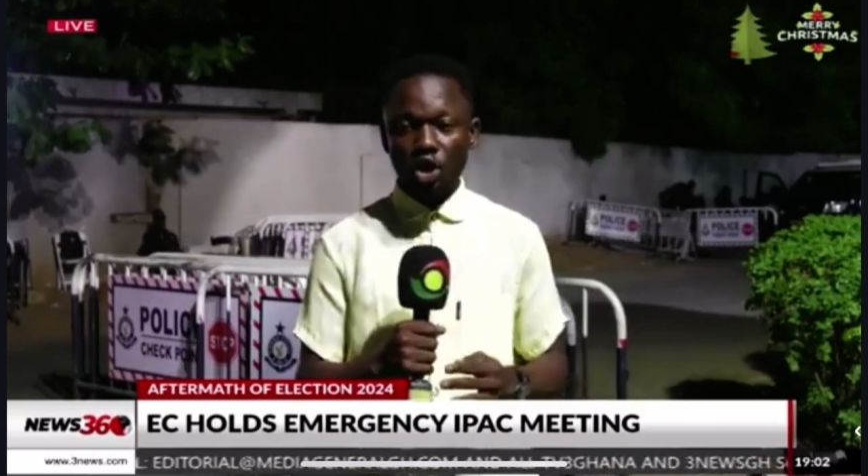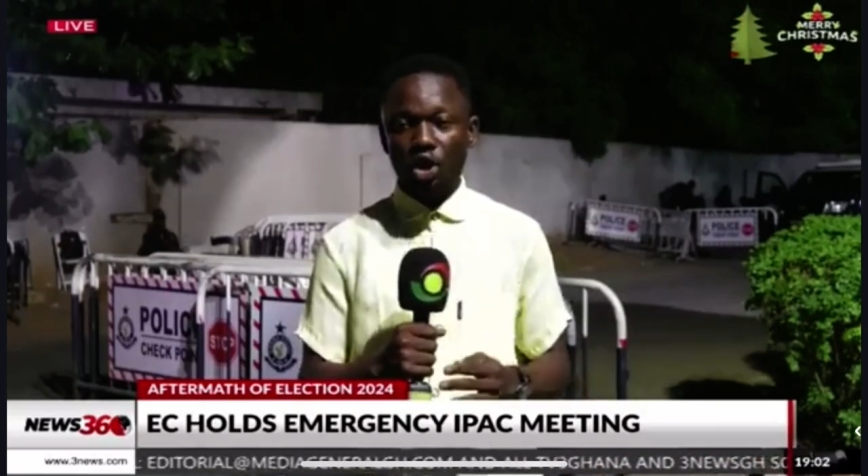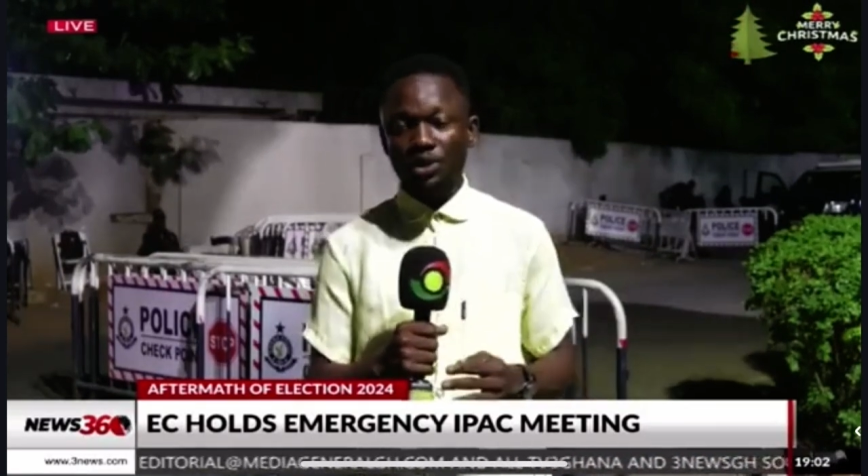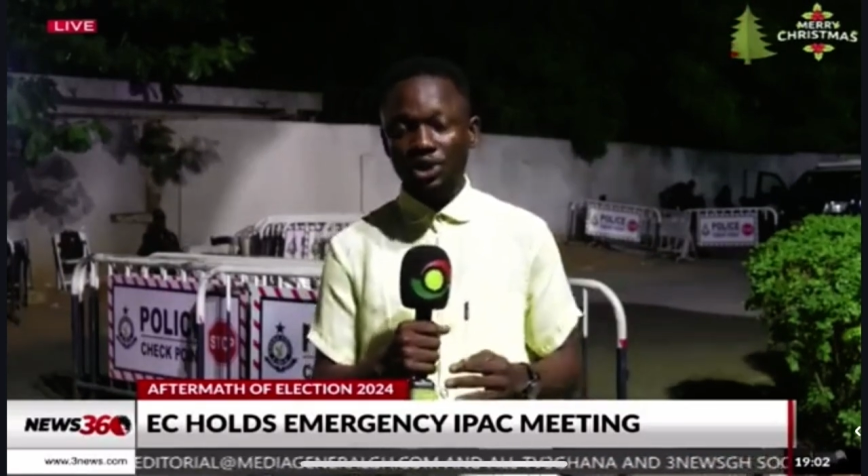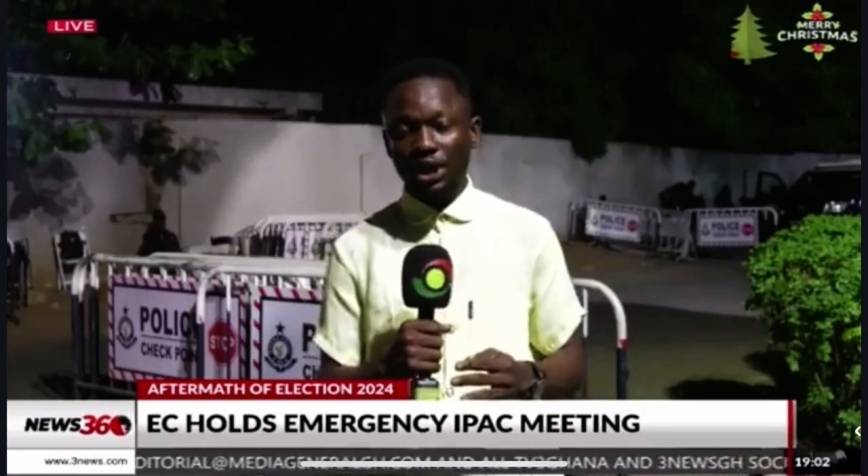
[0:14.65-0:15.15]

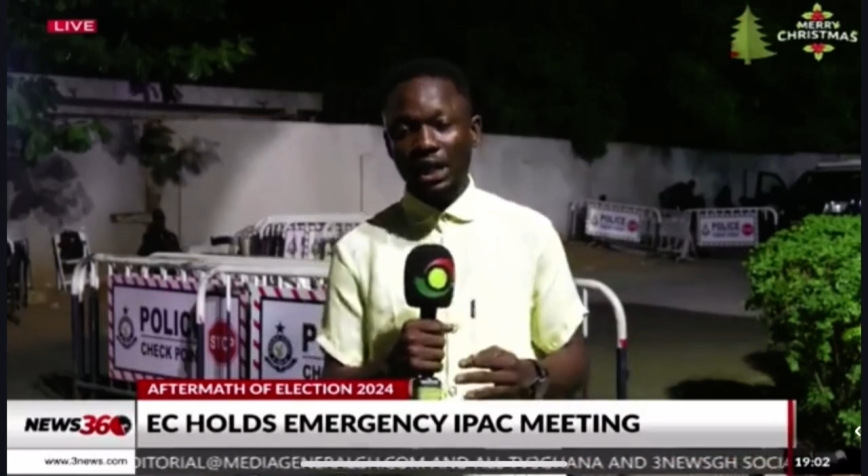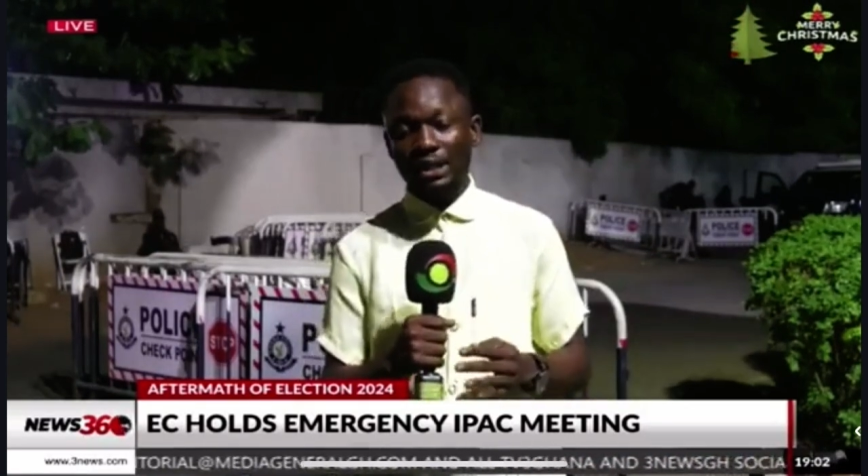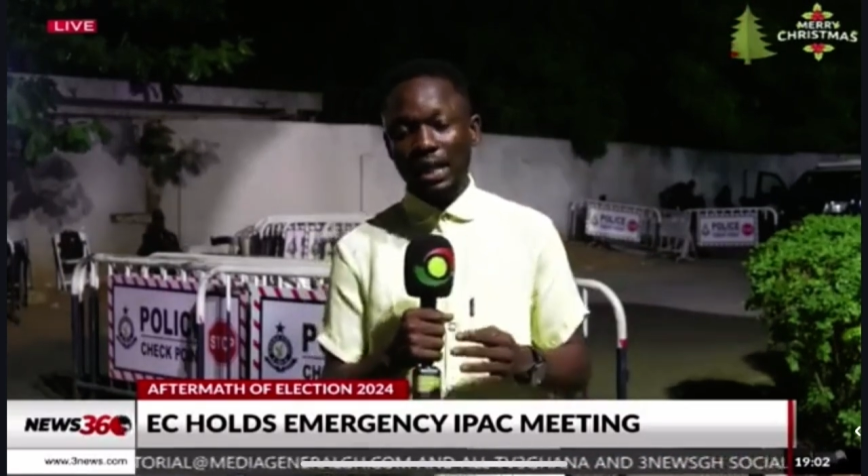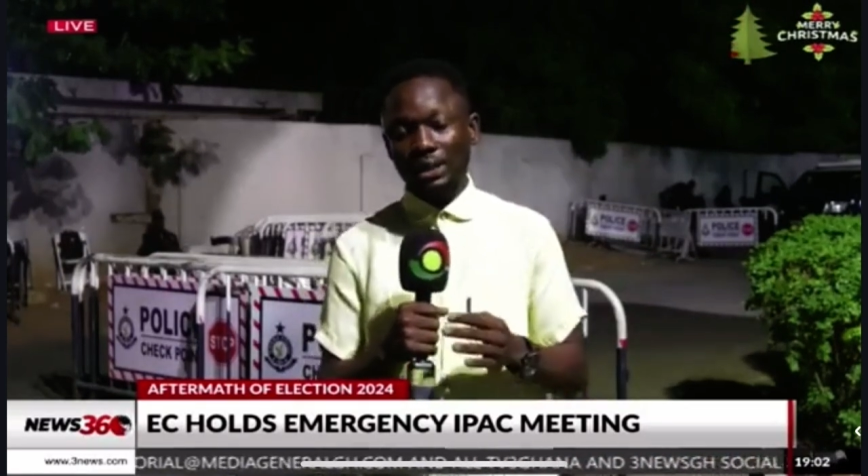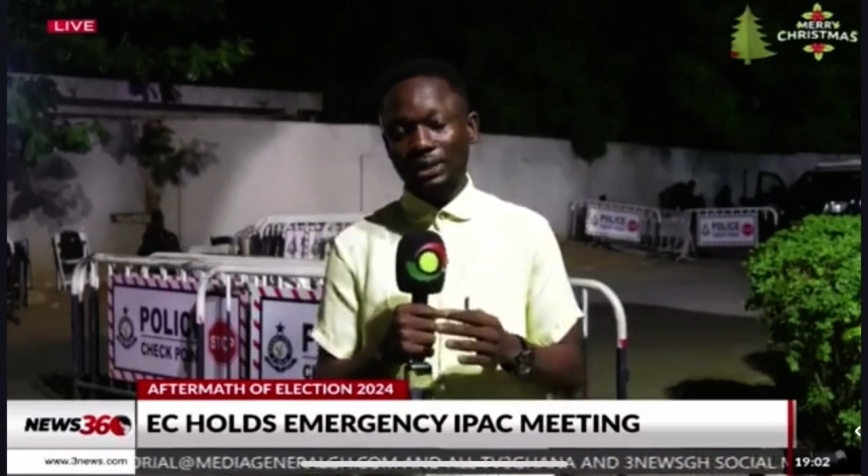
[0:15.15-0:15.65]
Commission
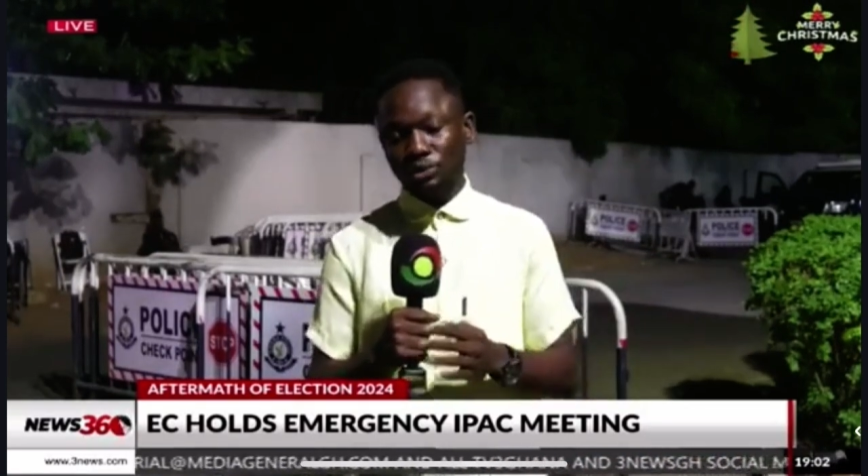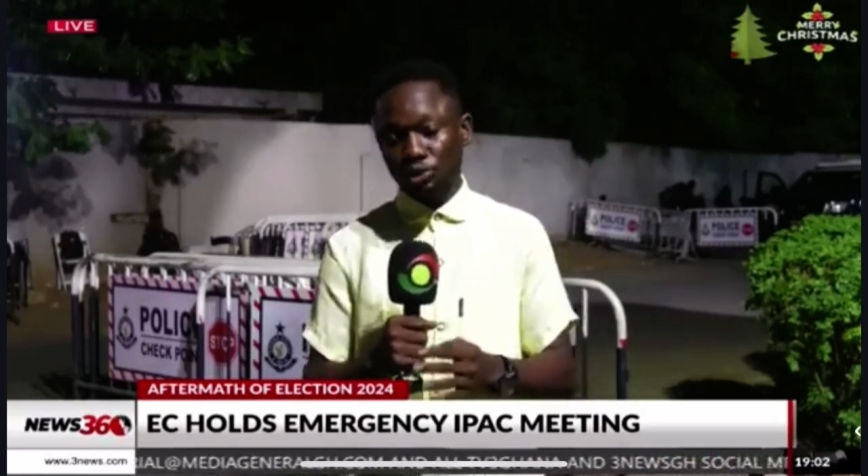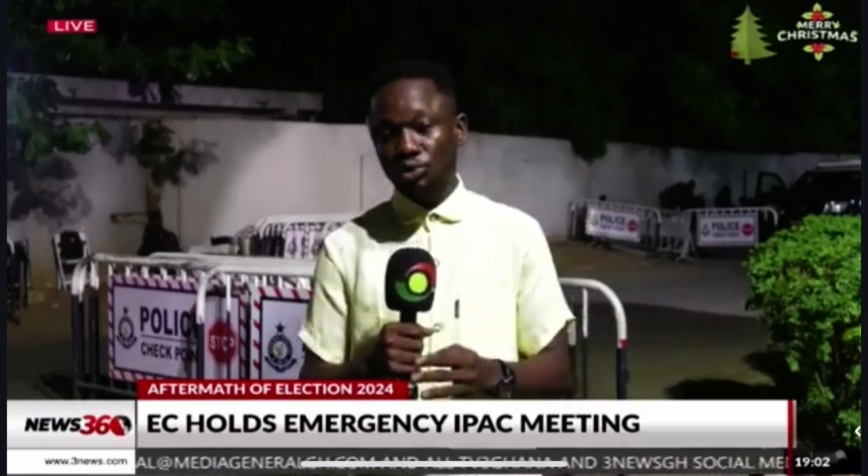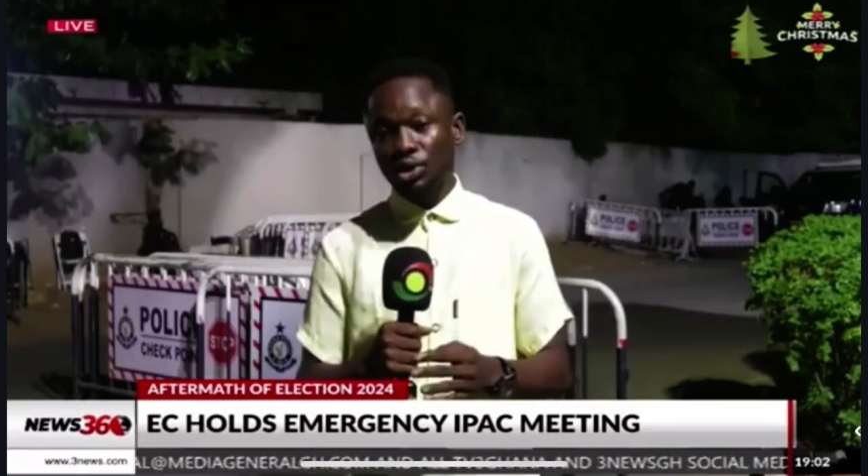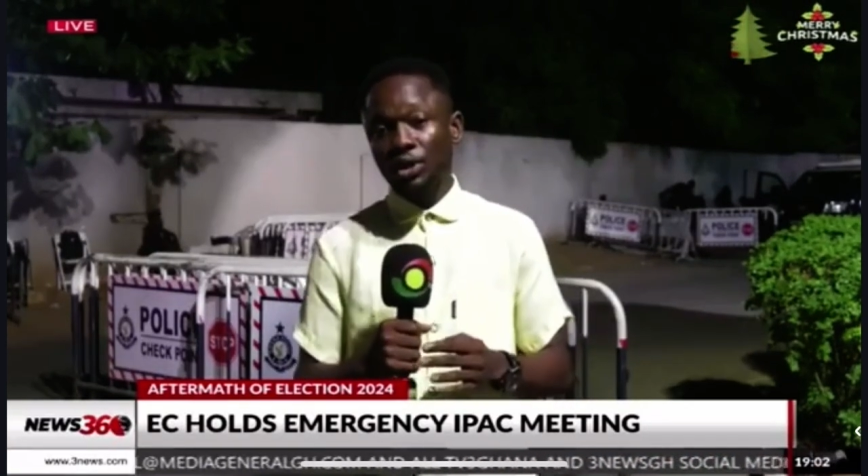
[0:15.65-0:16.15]
undertook